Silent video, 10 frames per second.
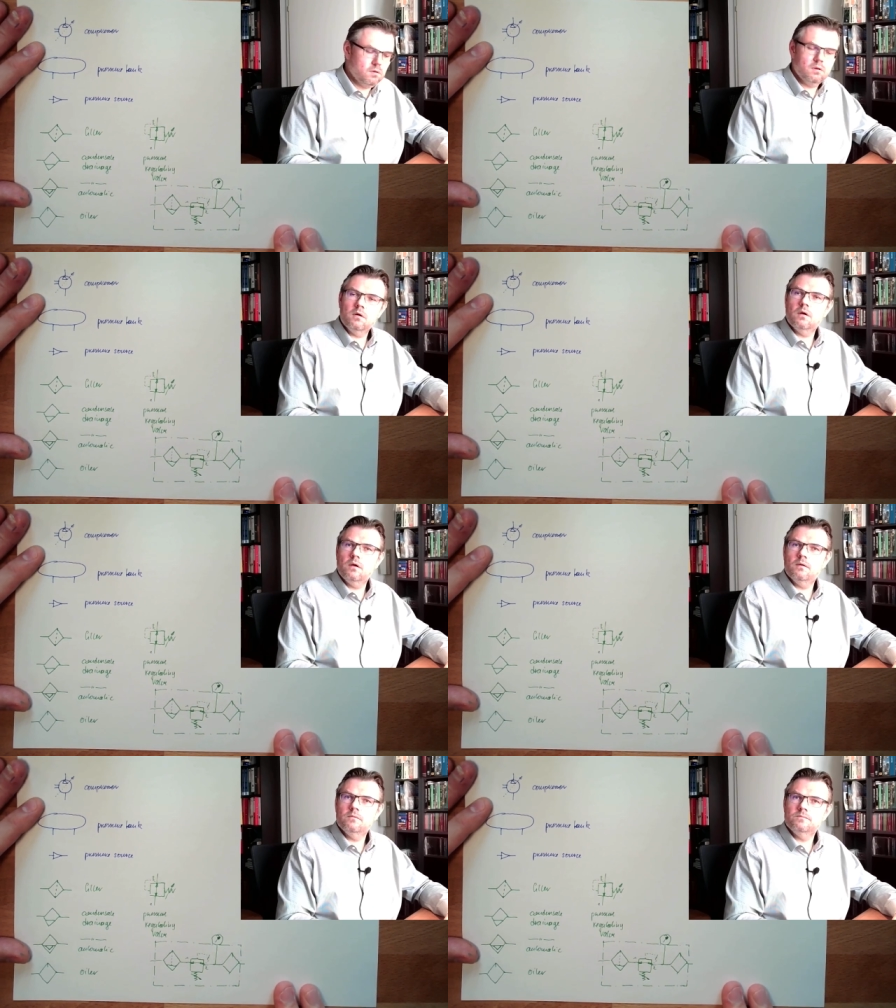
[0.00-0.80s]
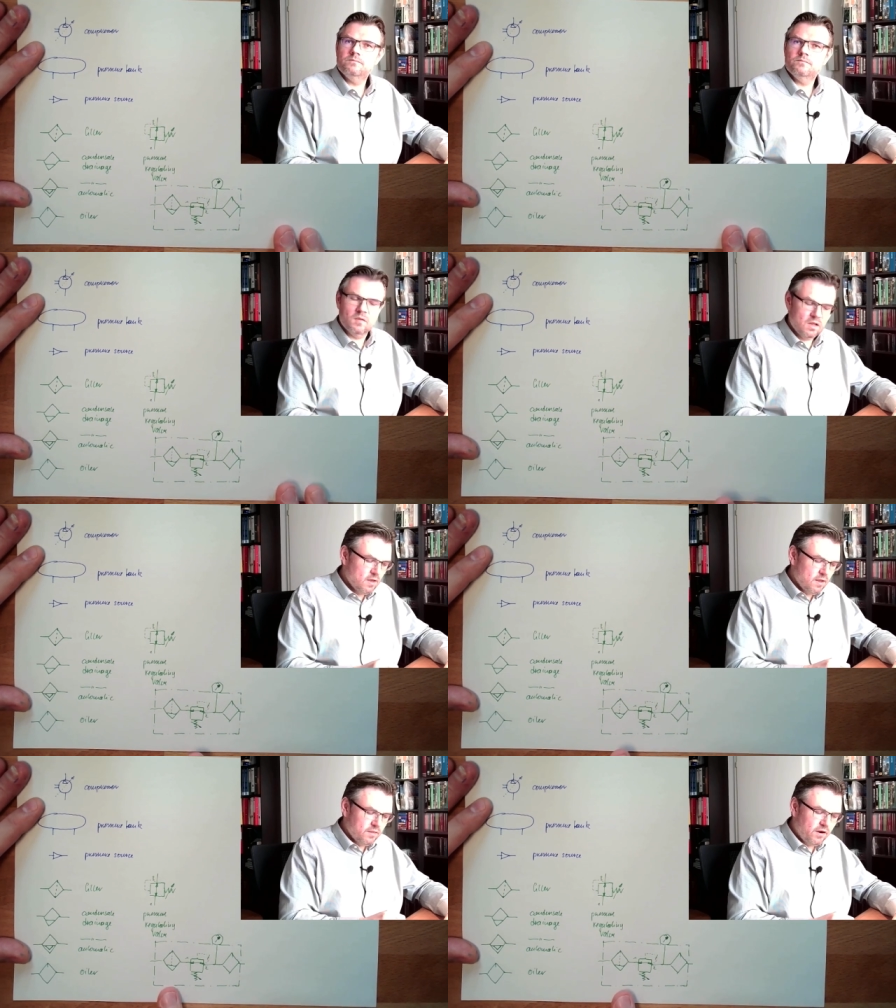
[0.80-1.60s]
Okay,
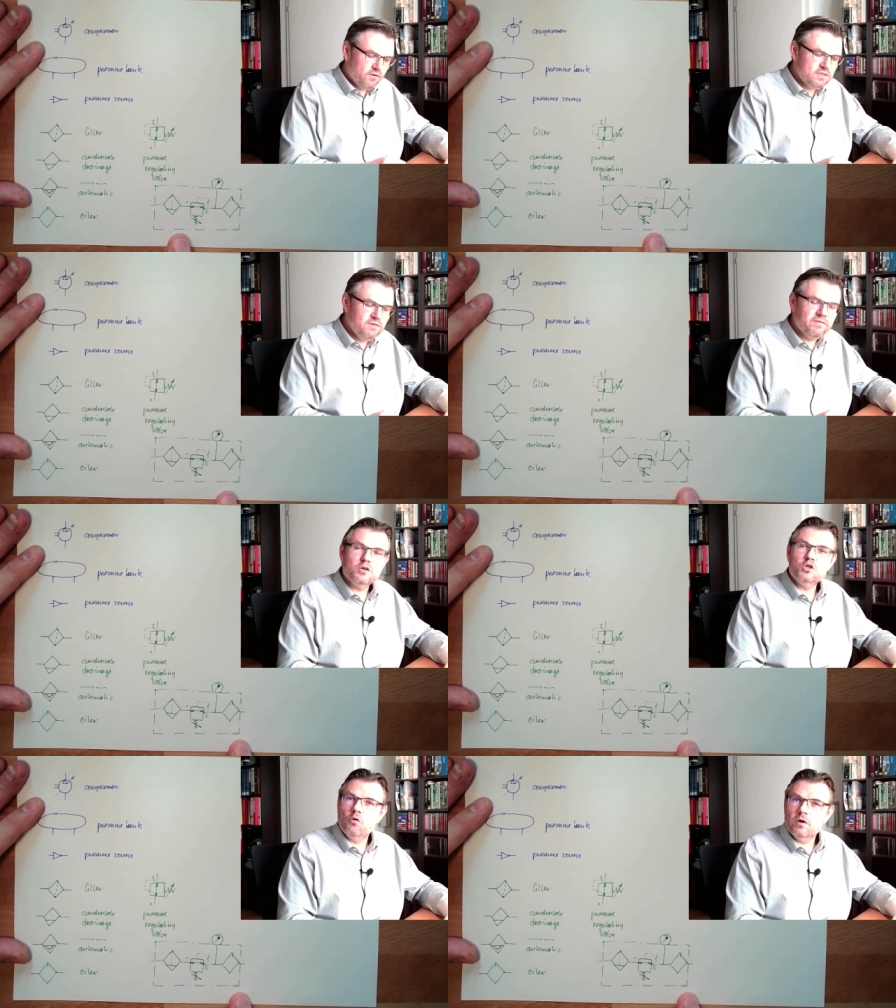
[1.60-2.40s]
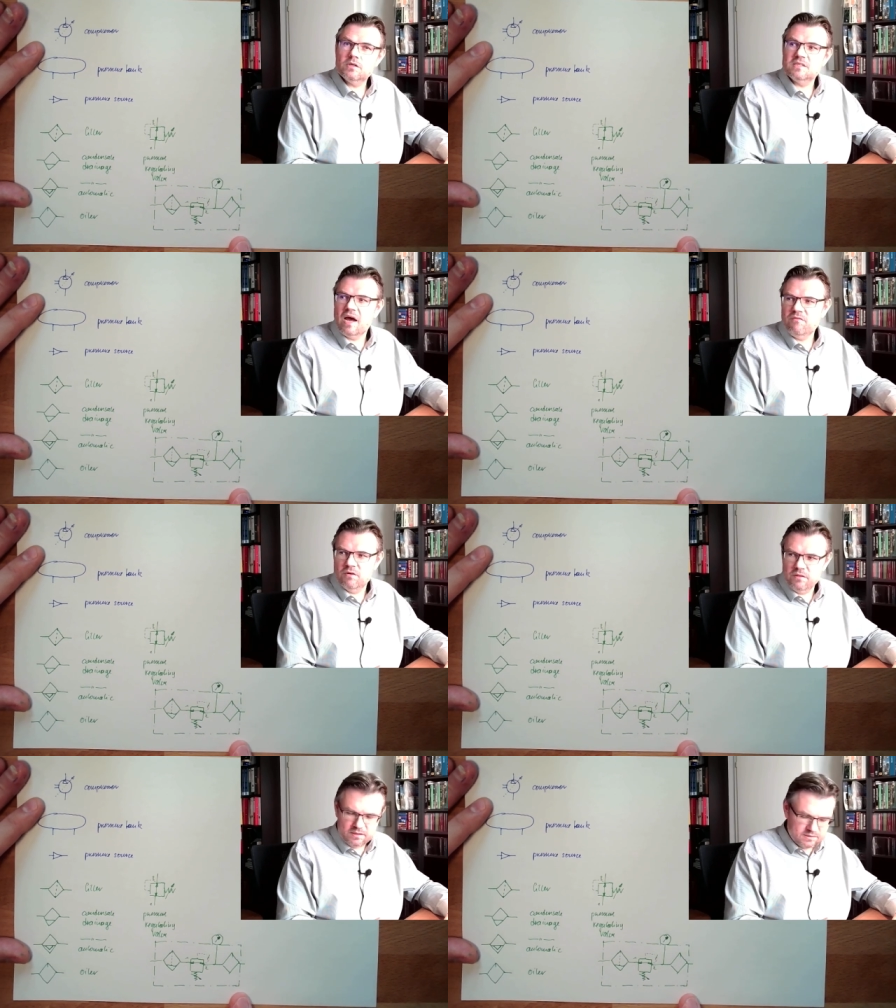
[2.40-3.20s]
there is even a short sign for
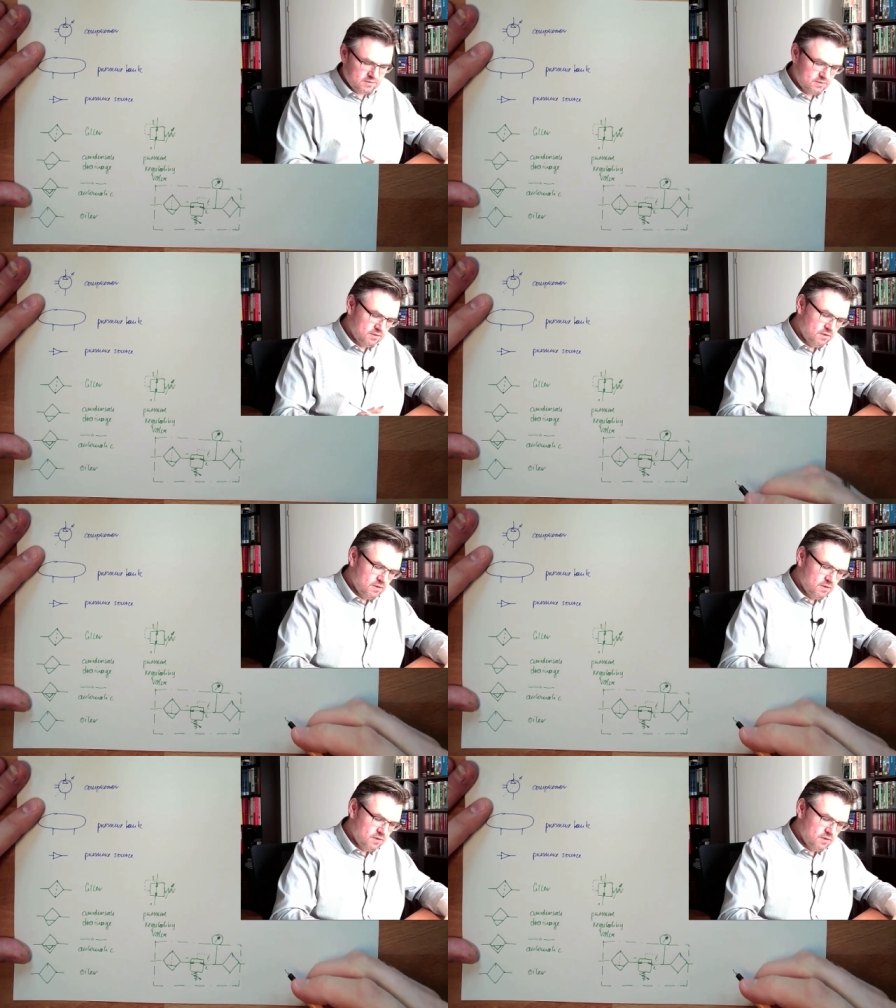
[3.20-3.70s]
this. Yeah?